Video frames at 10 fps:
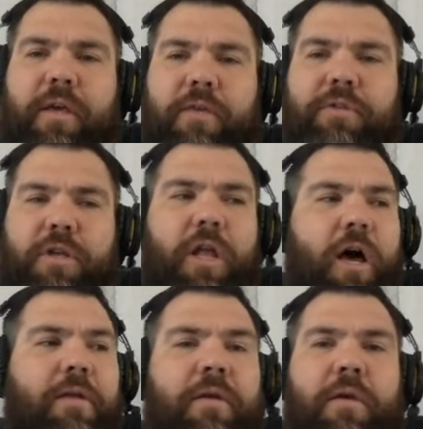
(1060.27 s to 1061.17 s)
Like it was a
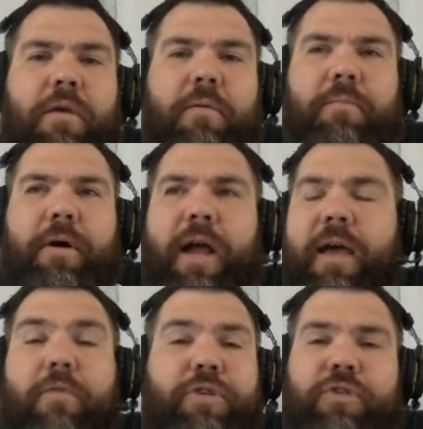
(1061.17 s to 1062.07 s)
lot, but I,
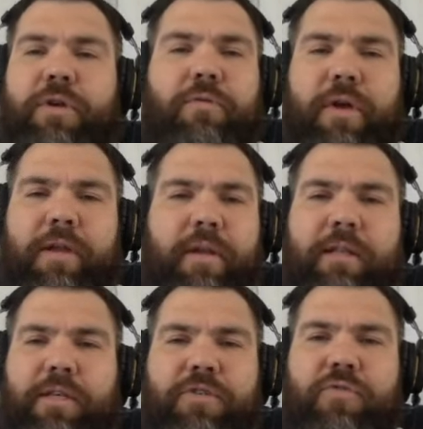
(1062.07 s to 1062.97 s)
it was rewritten
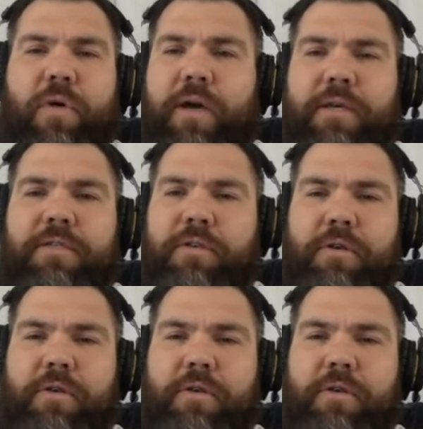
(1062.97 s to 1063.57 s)
at least twice.